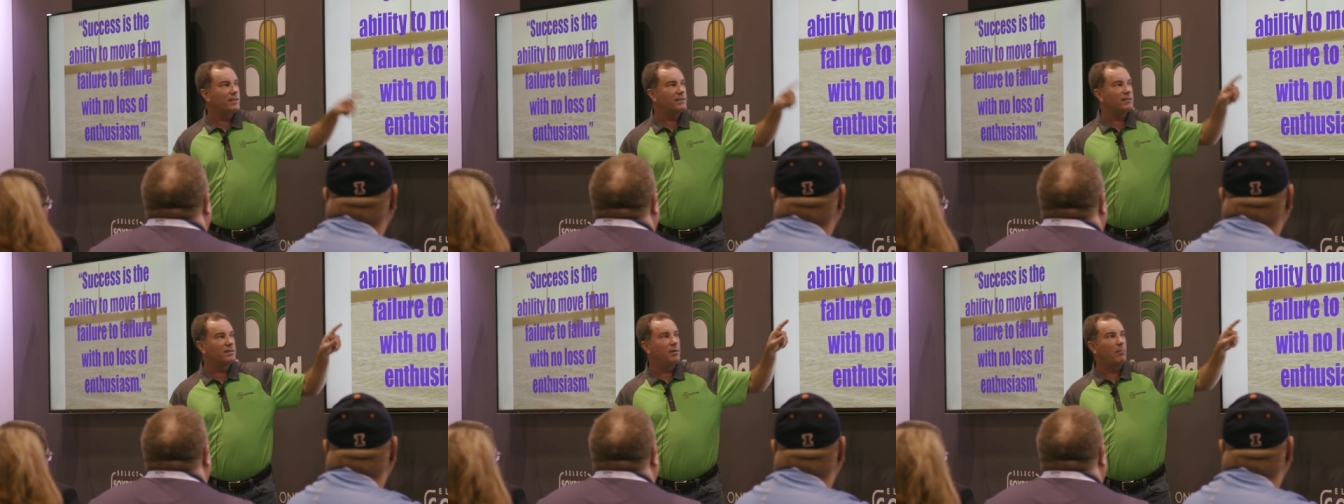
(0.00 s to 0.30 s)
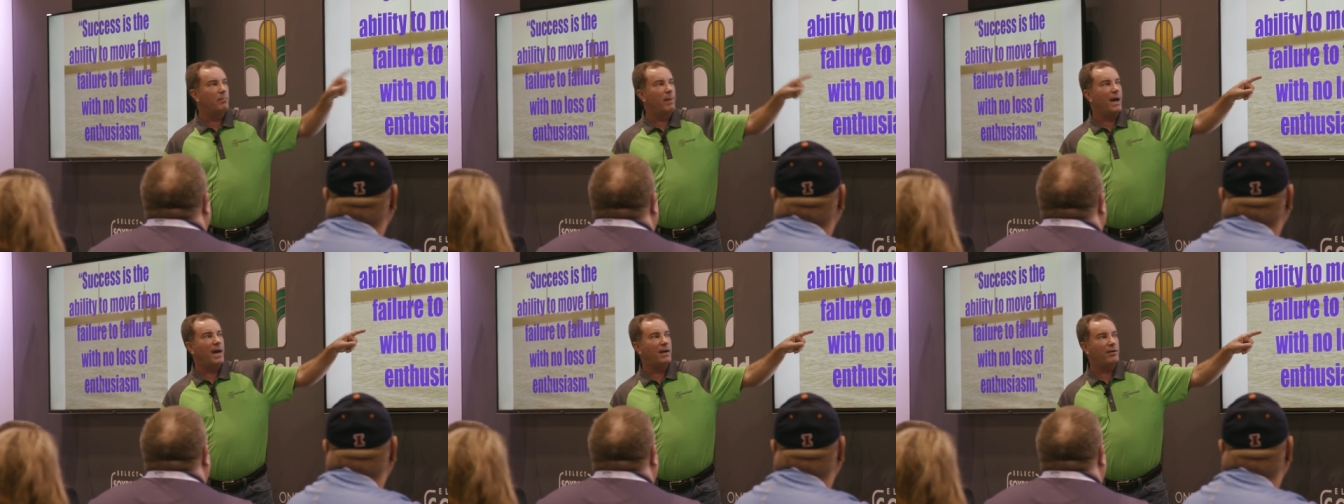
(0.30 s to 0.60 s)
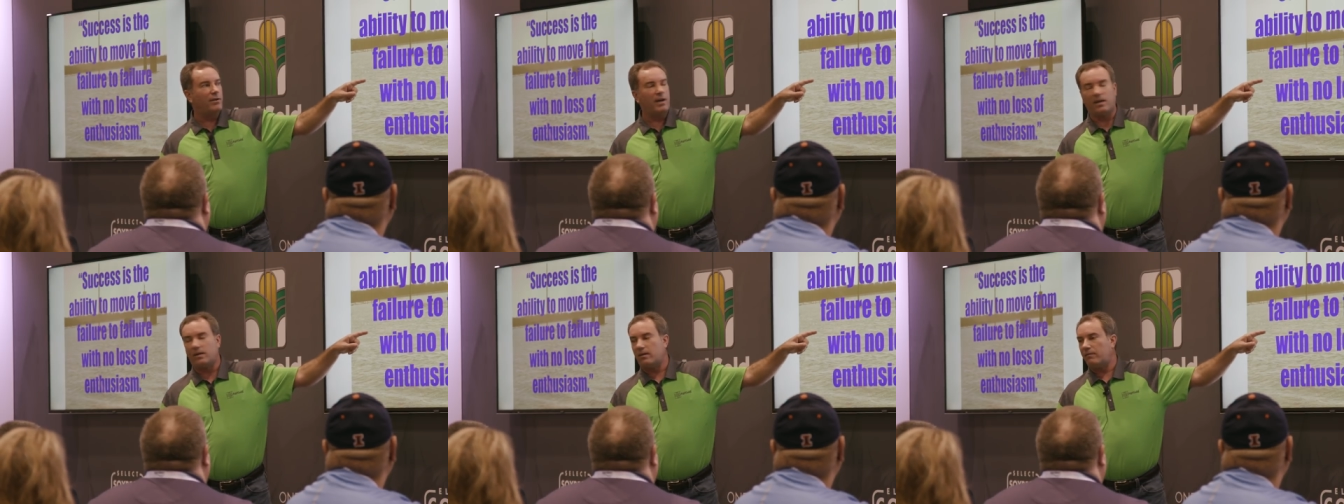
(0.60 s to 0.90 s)
this is the
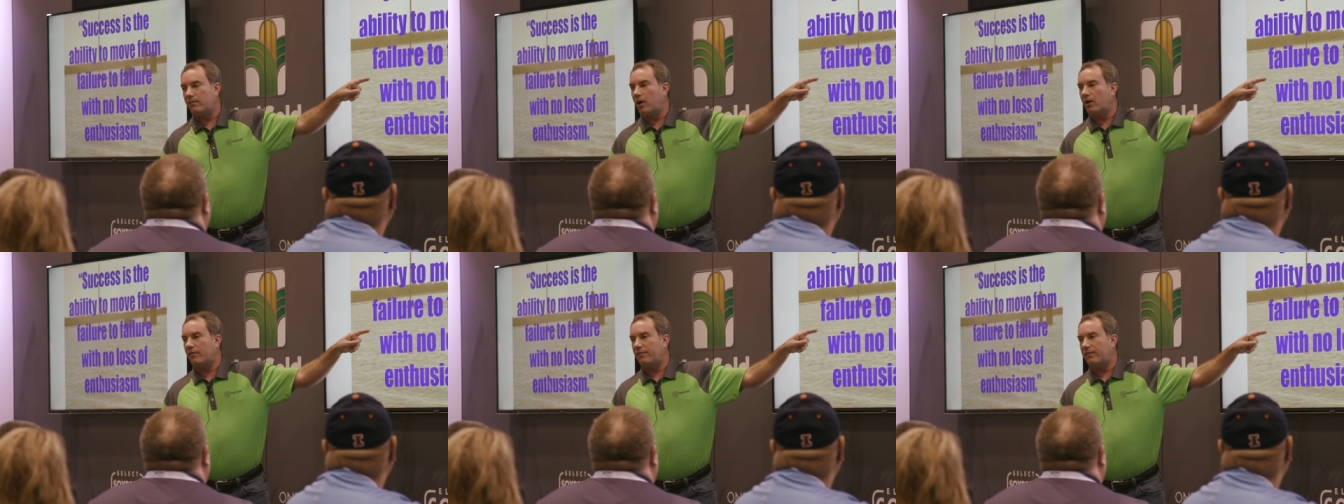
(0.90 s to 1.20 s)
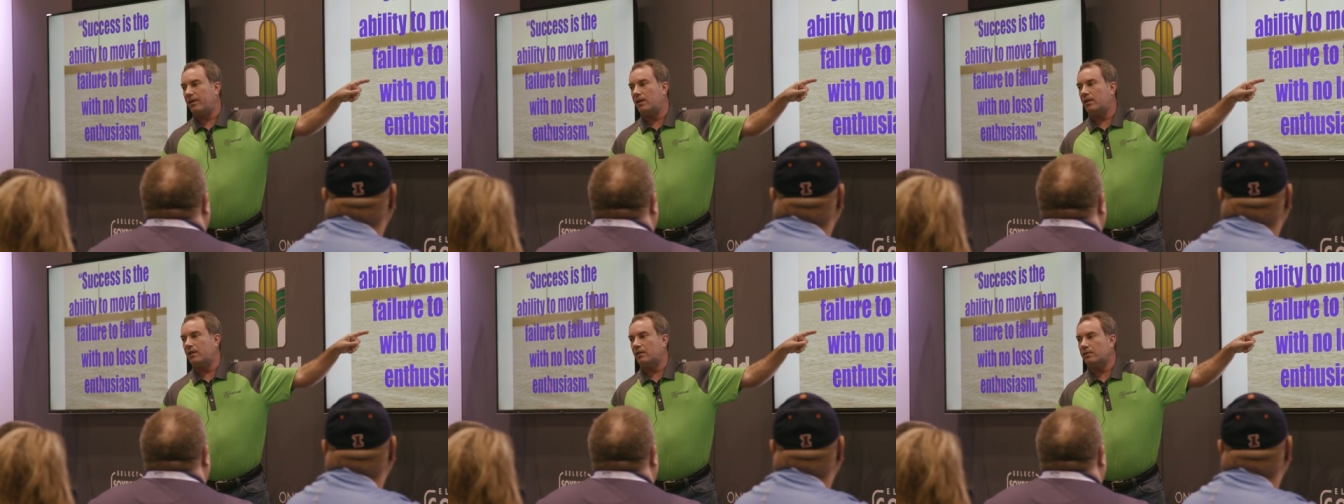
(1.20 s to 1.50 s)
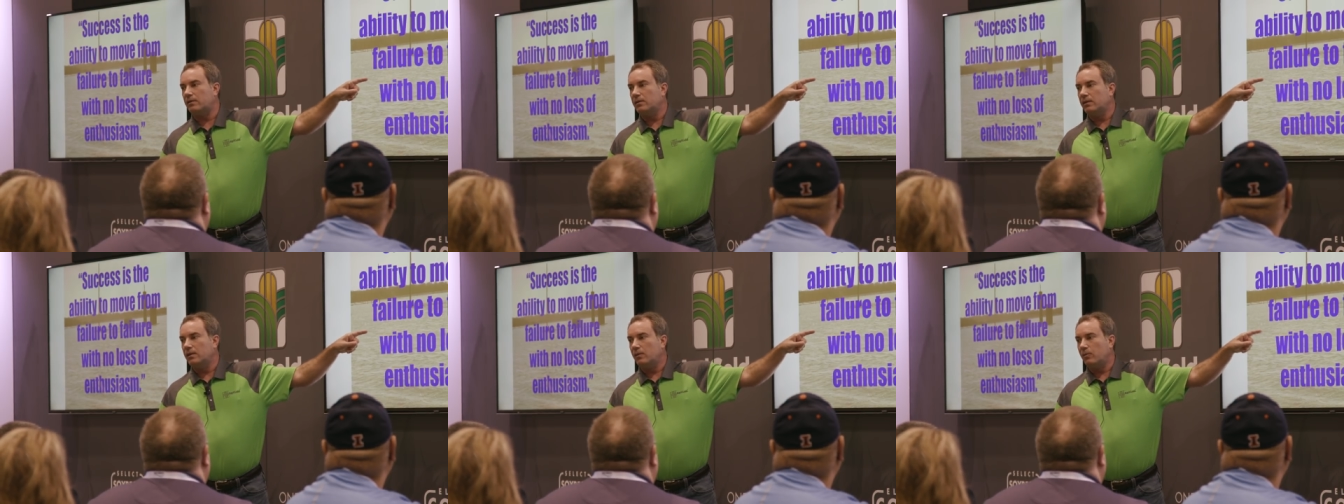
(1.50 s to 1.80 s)
background of our
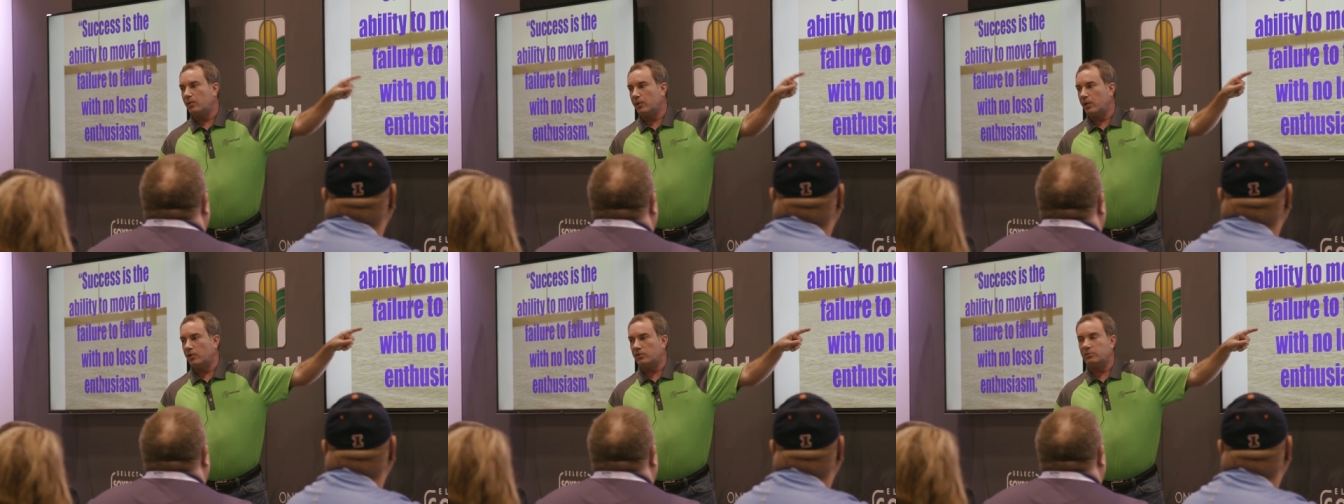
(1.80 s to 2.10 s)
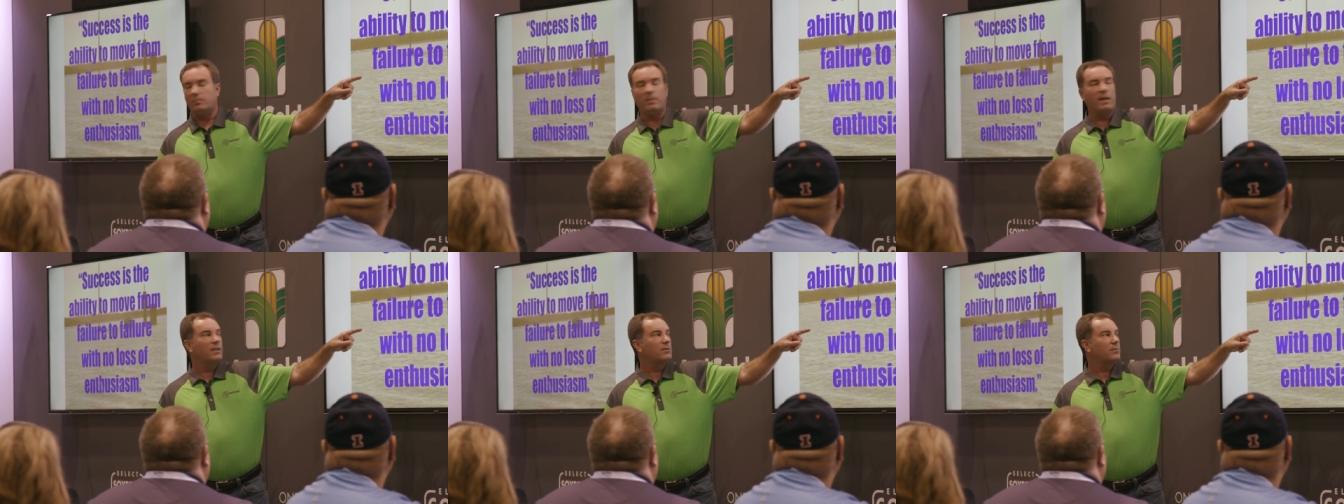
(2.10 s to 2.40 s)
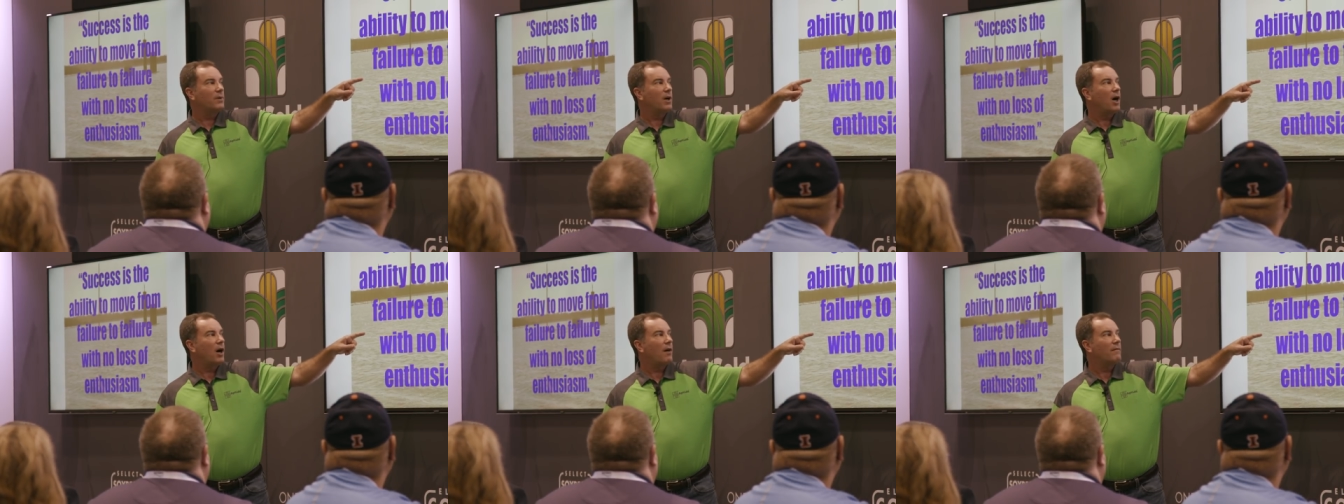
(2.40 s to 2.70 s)
field where those beans
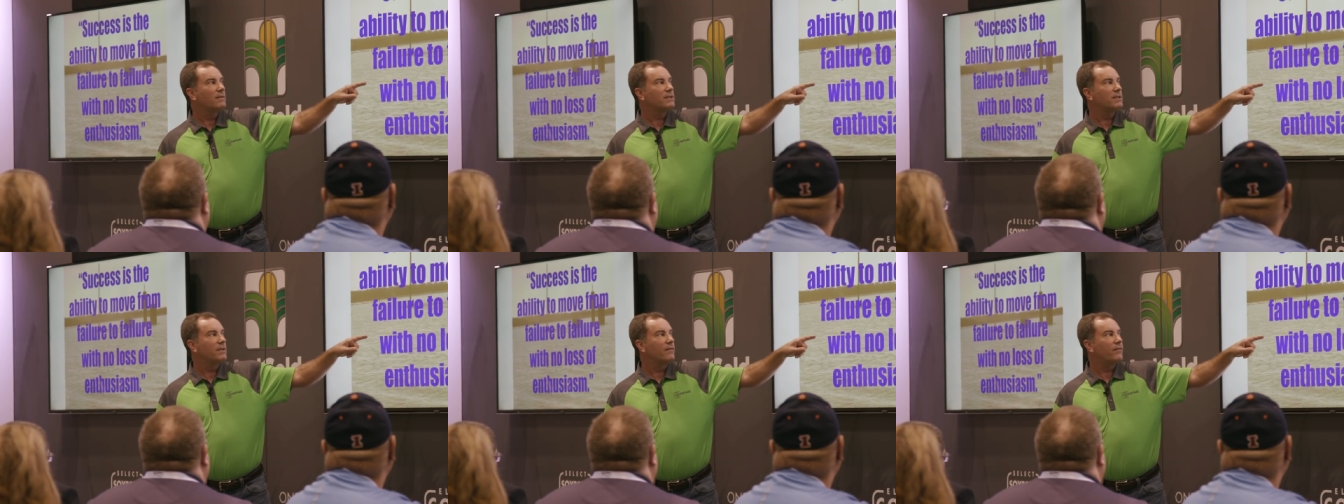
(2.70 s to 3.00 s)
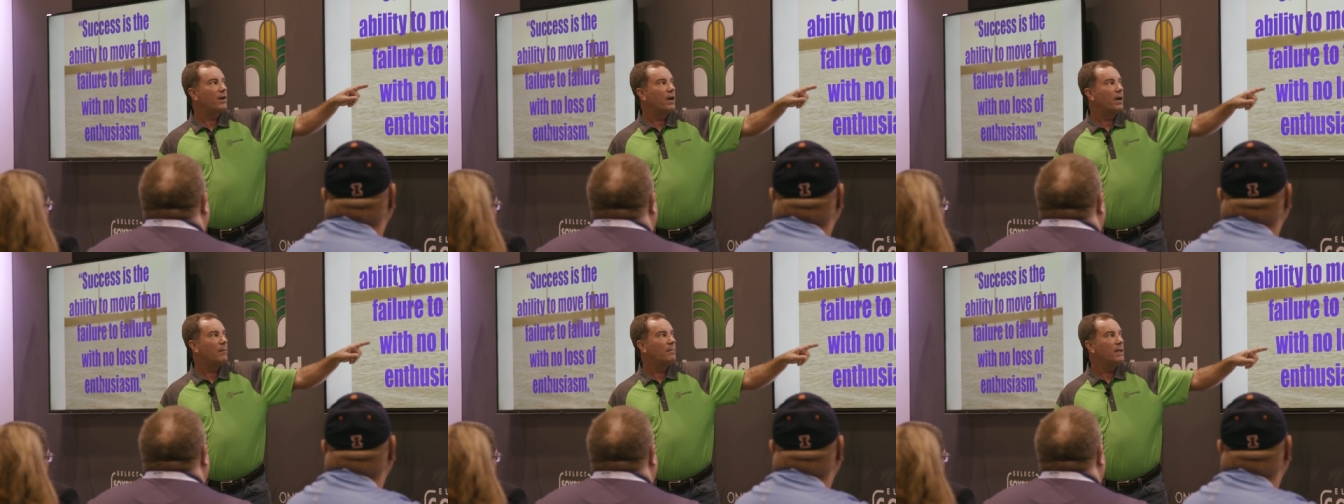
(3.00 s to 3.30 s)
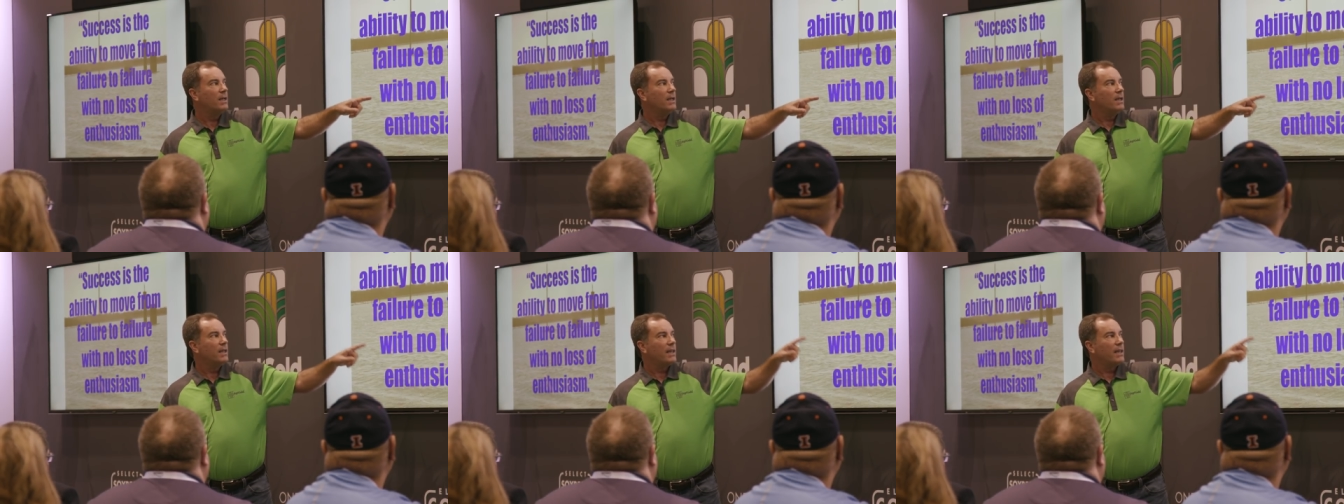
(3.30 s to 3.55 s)
were harvested from.